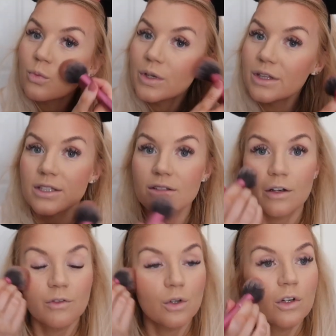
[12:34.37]
with this
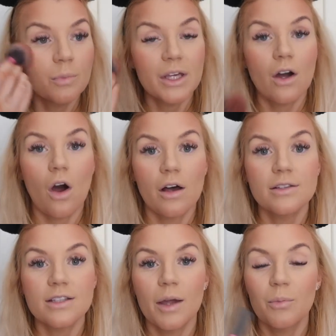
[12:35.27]
kind of a look
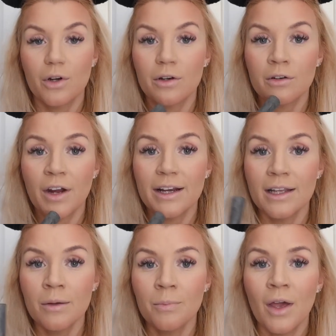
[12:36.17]
because I put on a red lip,